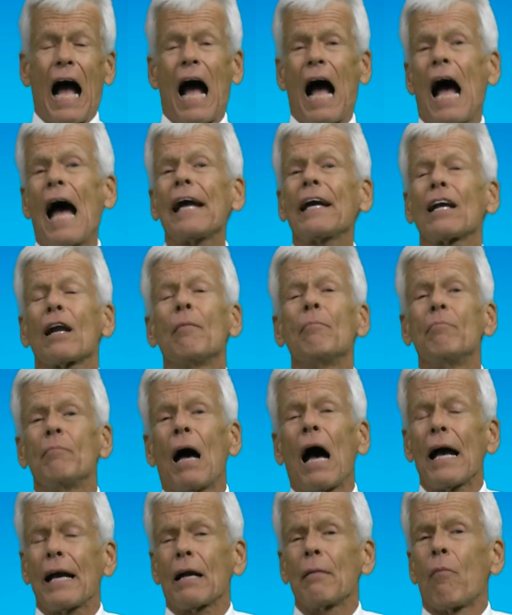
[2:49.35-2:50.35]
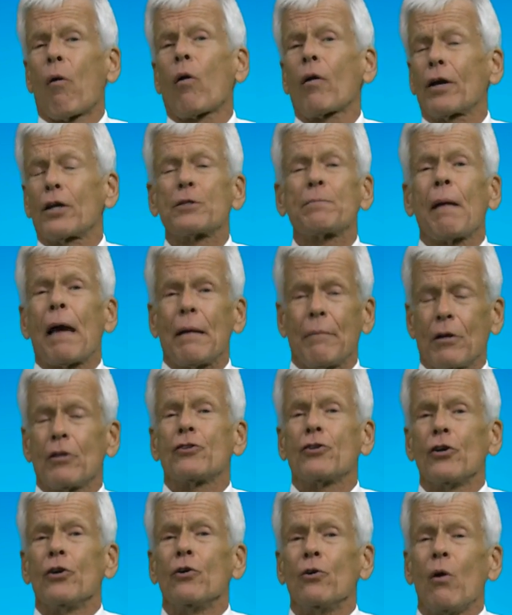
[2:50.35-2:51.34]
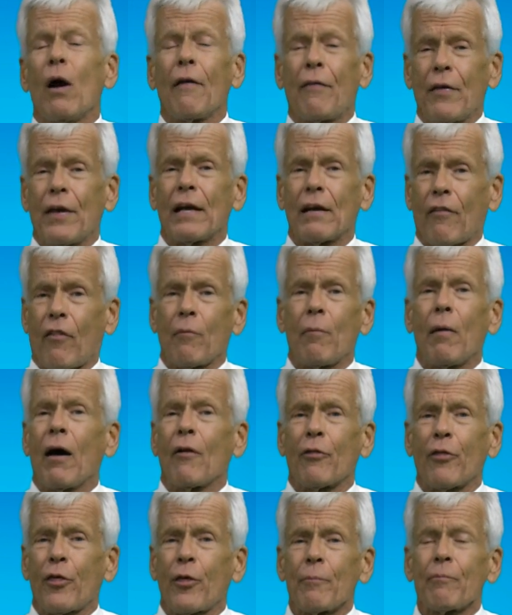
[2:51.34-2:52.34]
I get a mortgage payment due at the end of the month.